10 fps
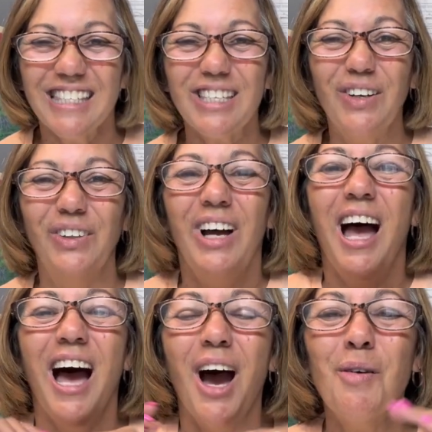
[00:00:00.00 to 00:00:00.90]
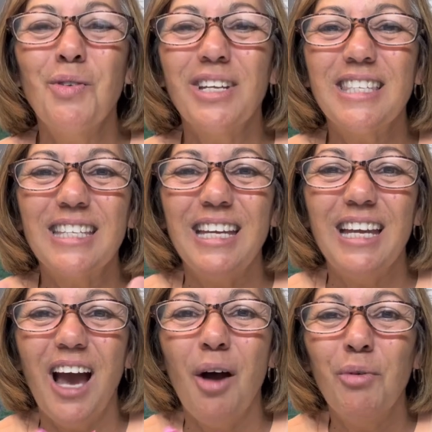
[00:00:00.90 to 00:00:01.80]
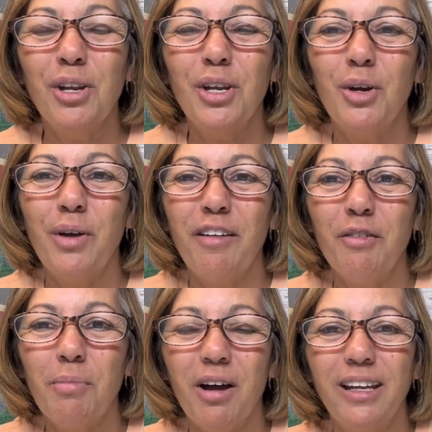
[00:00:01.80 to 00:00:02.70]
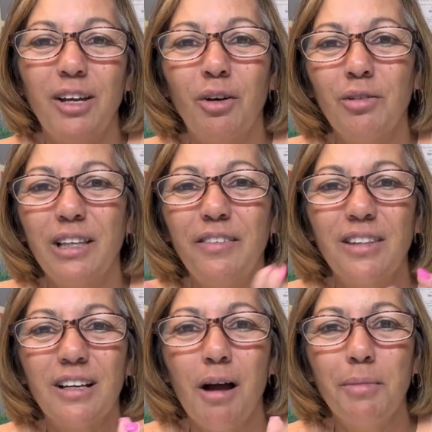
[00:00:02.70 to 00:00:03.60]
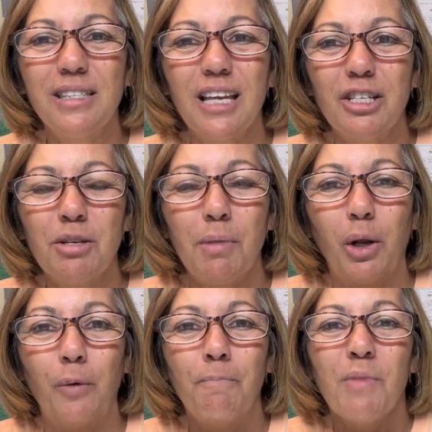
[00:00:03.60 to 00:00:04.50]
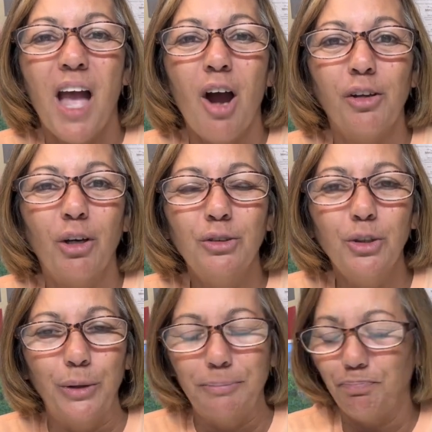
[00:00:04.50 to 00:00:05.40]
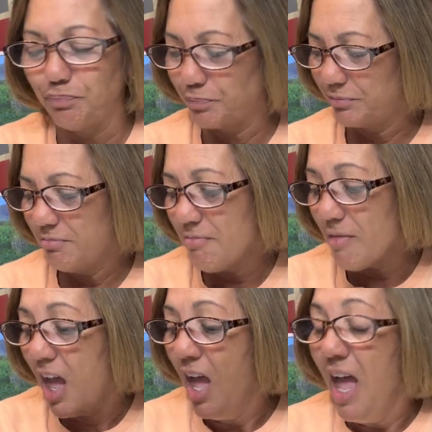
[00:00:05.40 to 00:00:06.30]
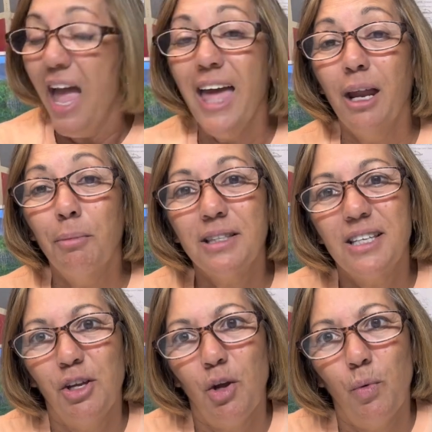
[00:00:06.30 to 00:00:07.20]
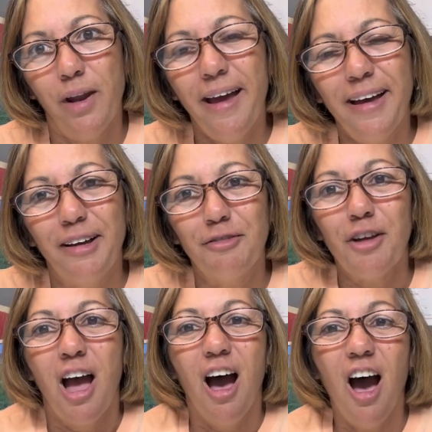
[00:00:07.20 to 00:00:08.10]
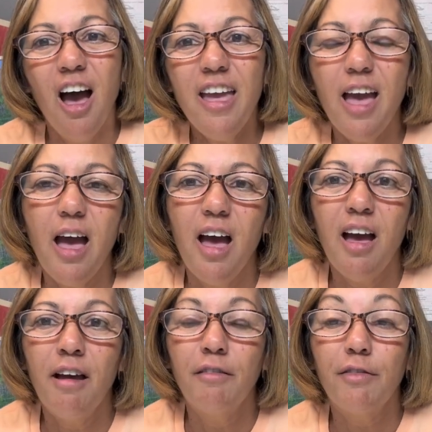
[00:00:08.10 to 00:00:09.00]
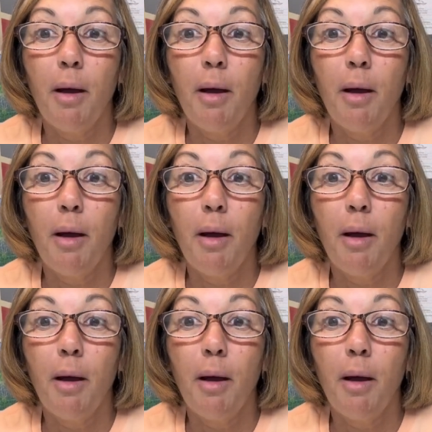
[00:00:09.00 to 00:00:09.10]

so, I want to see, I want to know everybody, y'all leave in the comment section below how y'all doing and I'm gonna tell y'all what I have. I have